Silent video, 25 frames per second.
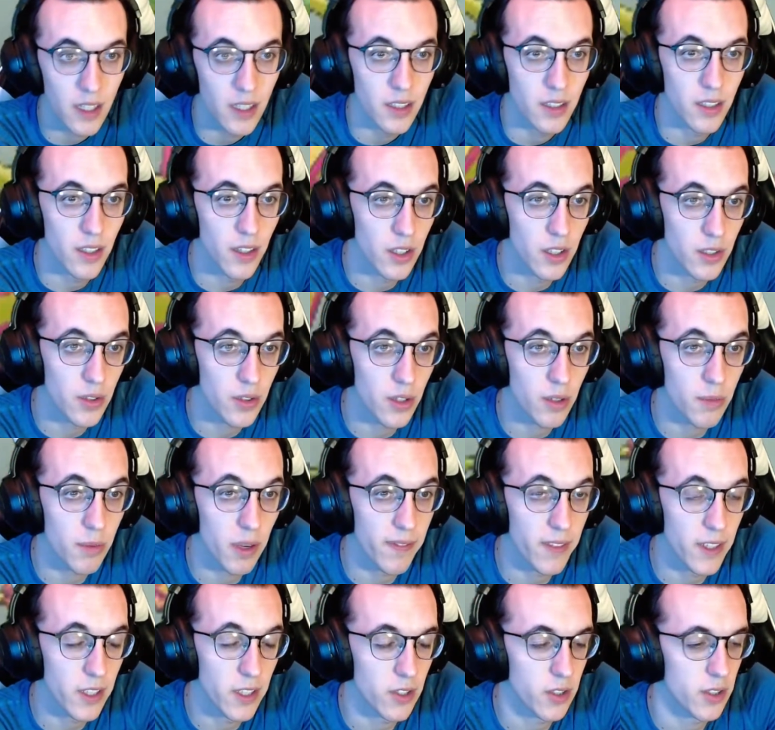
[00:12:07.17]
So those were my
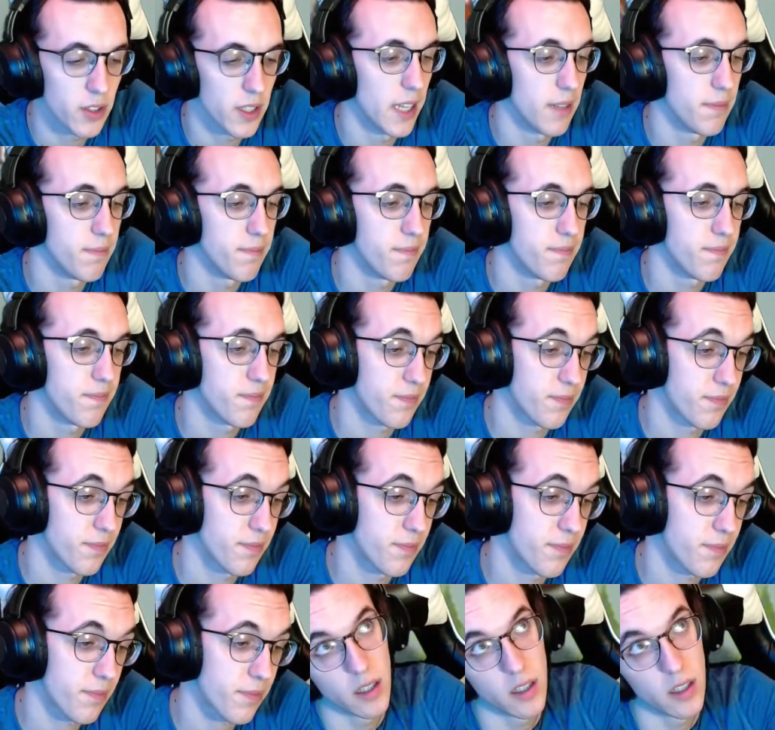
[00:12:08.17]
fish dead.
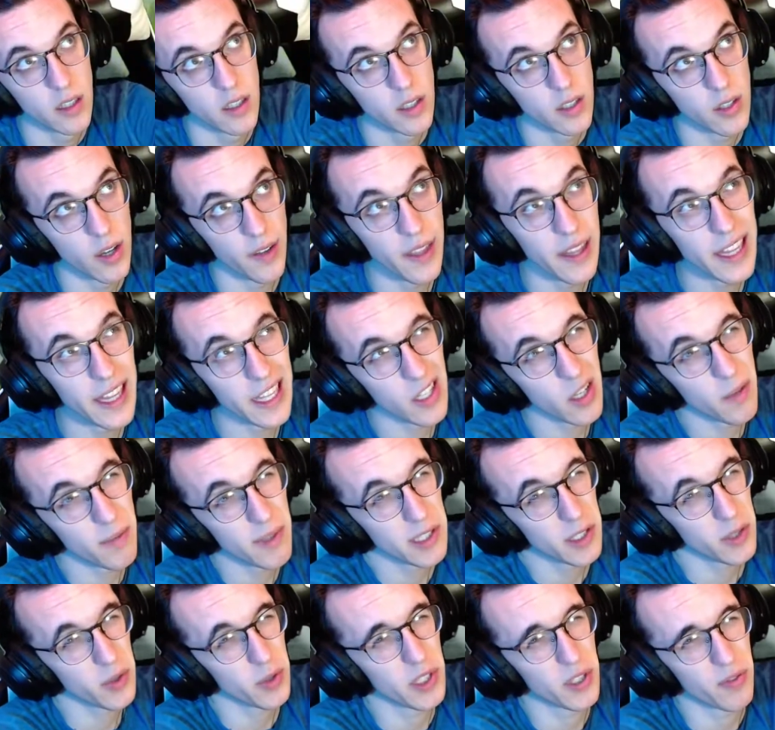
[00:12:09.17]
I think that's all my
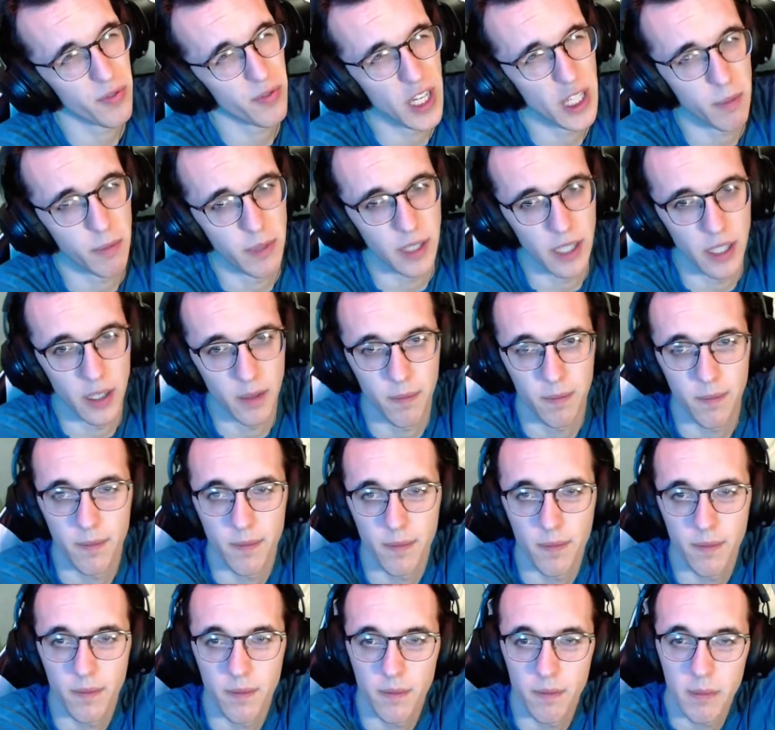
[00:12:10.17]
stories freshman year.
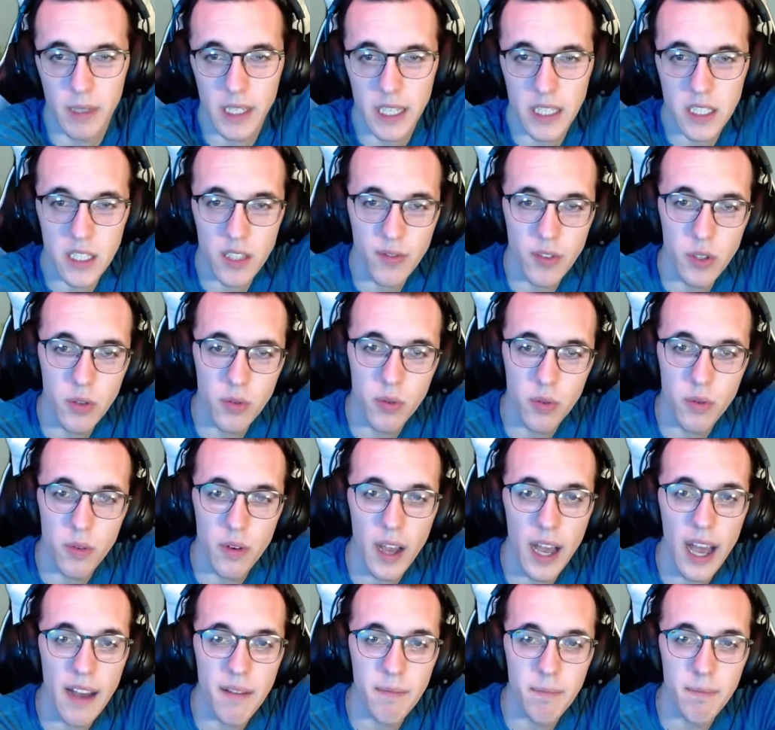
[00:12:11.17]
Because if you
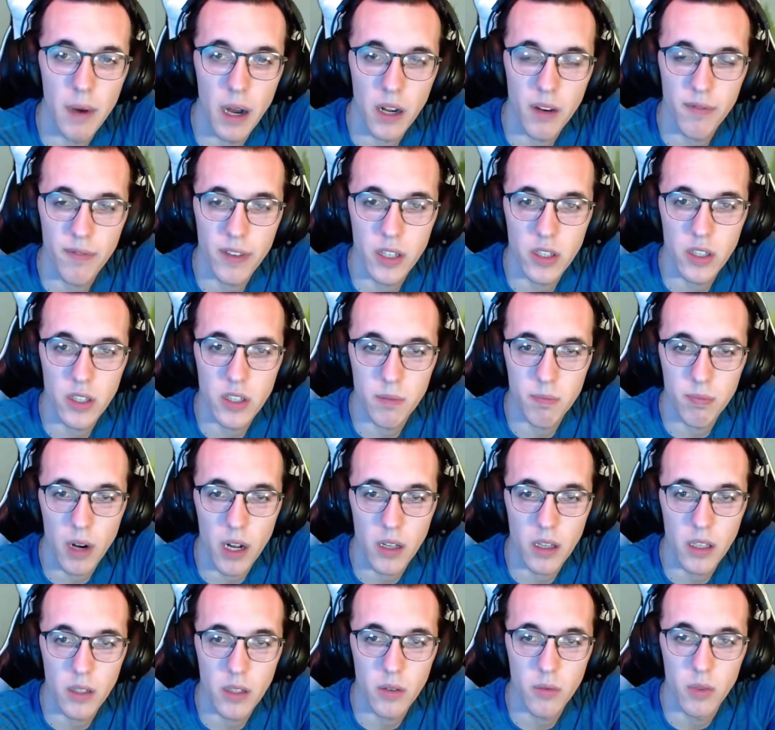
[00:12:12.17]
have bottom feeders, it
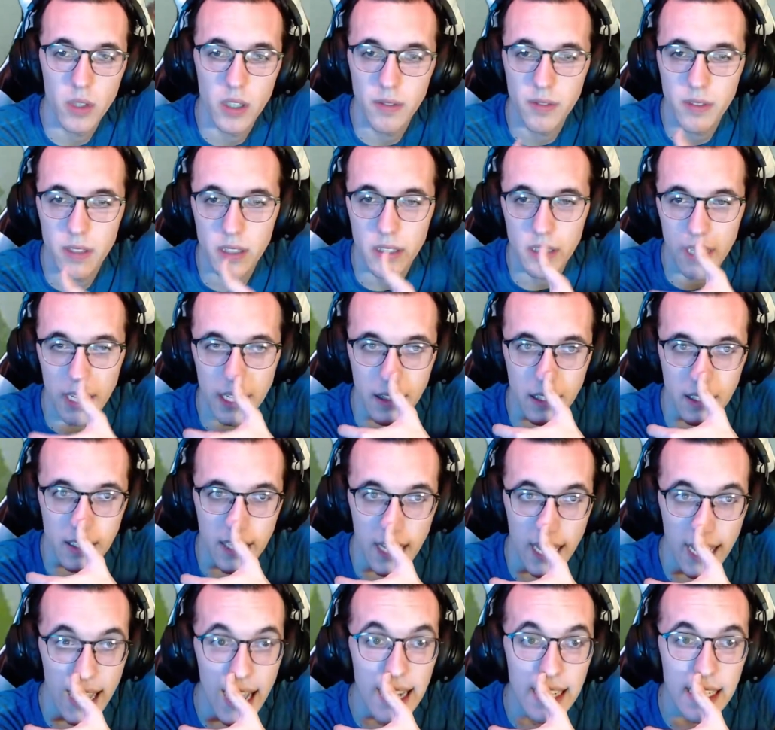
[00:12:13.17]
probably would have sustained the
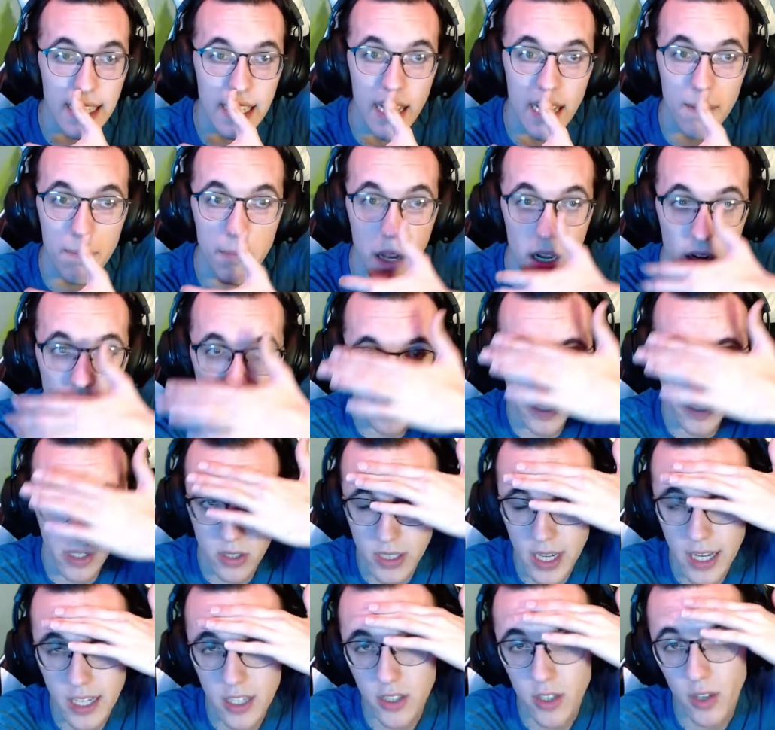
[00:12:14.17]
tank. I did have bottom
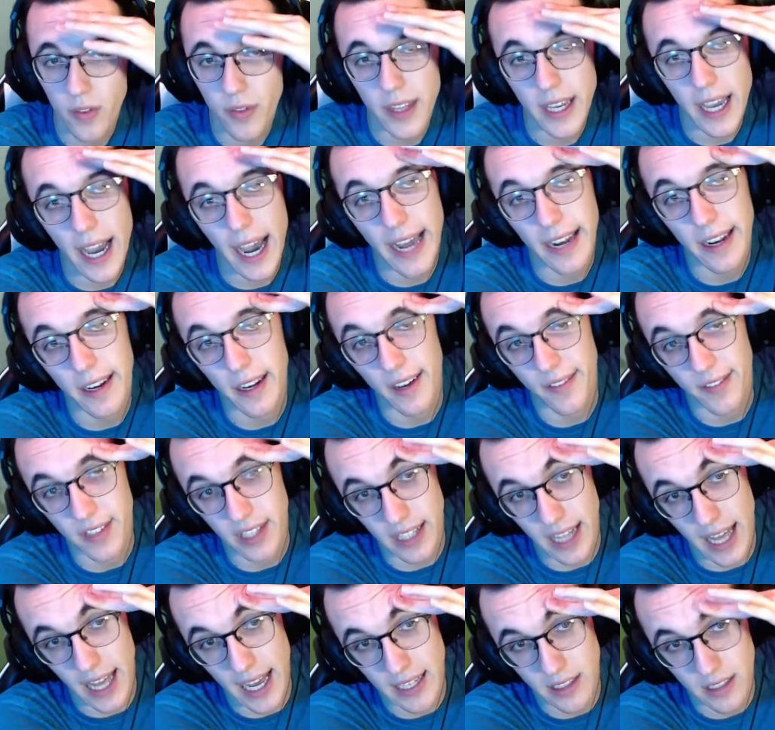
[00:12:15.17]
feeders. I just don't think I had enough
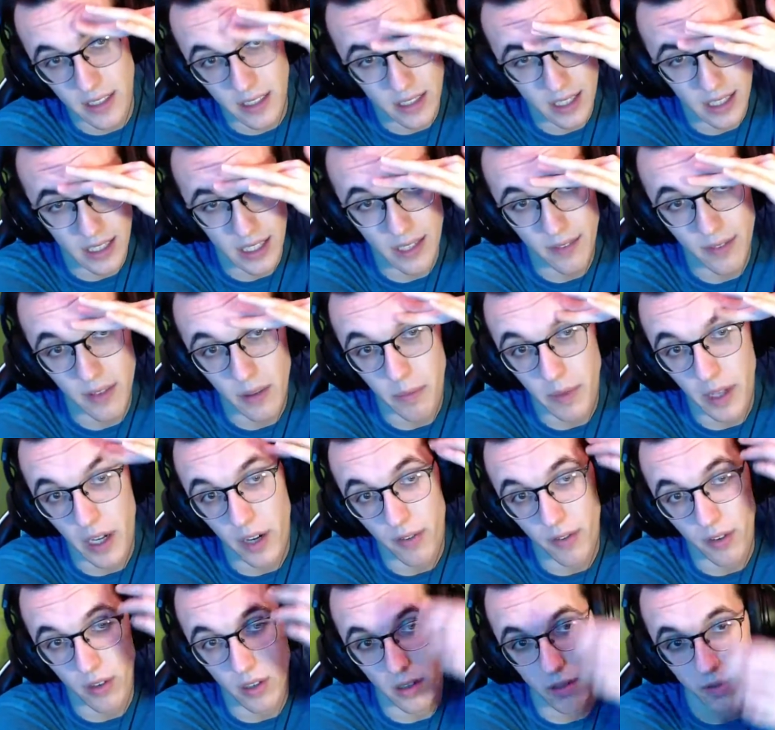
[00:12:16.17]
to leave them there
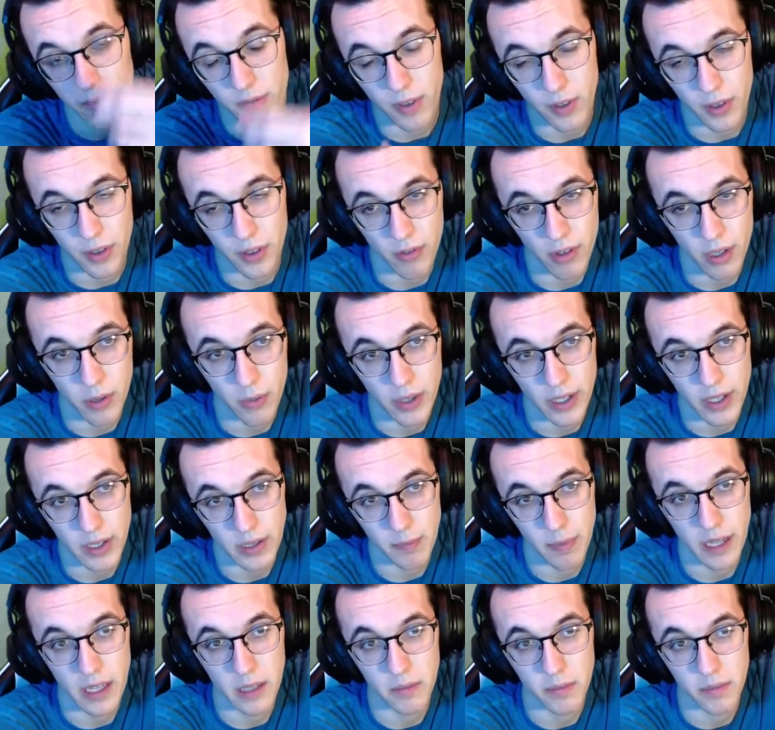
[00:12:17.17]
for 3 weeks
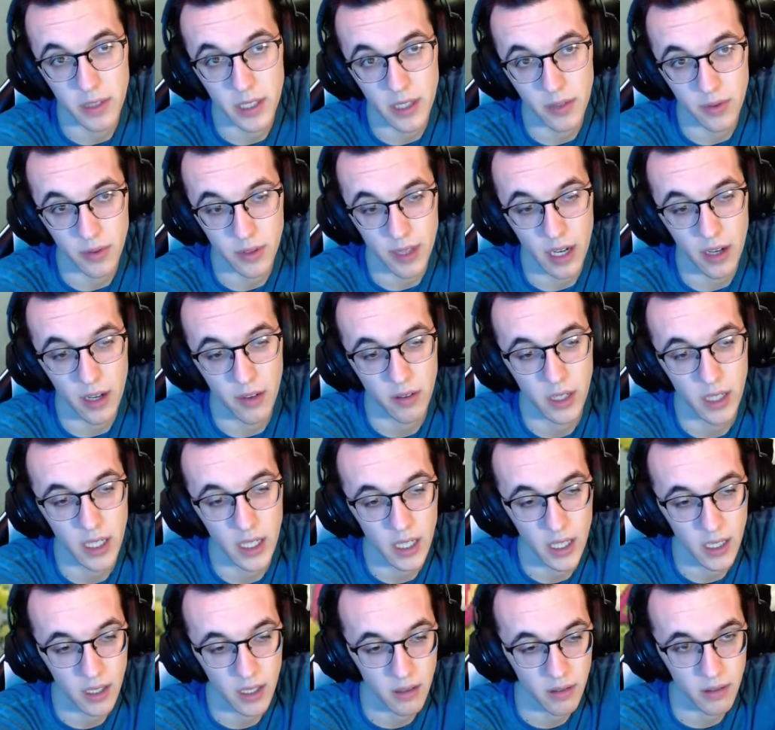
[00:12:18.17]
by themselves
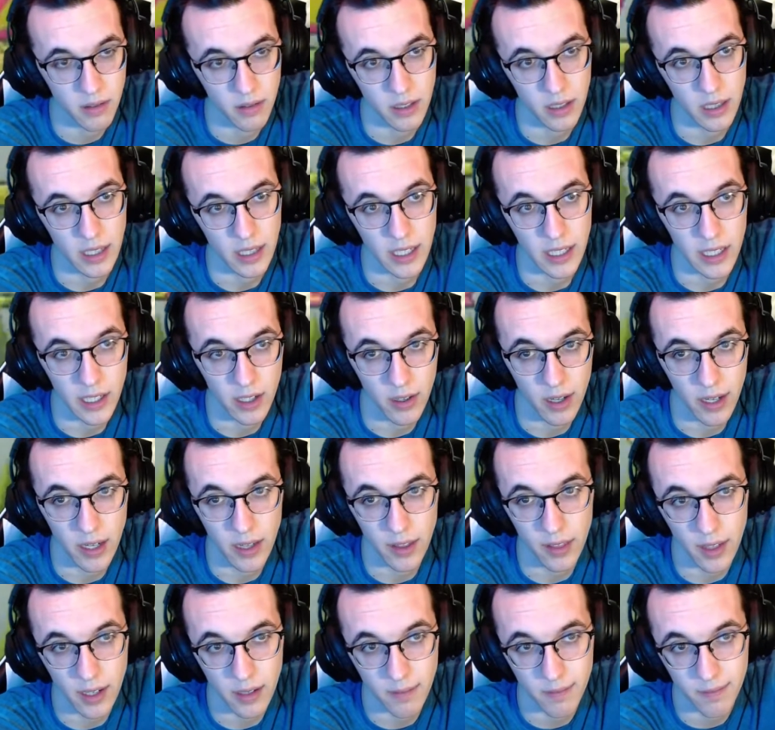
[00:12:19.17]
without cleaning or
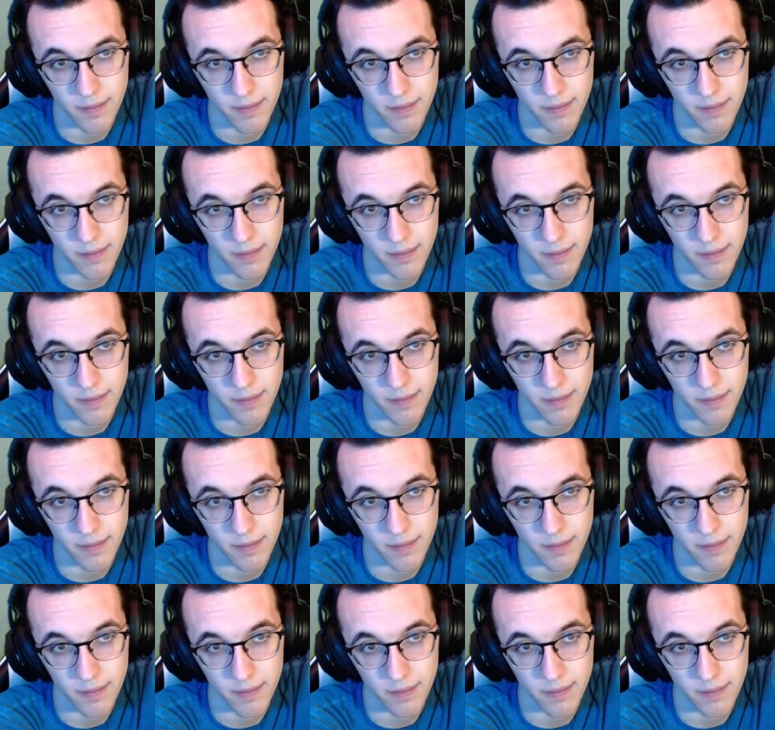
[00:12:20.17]
anything.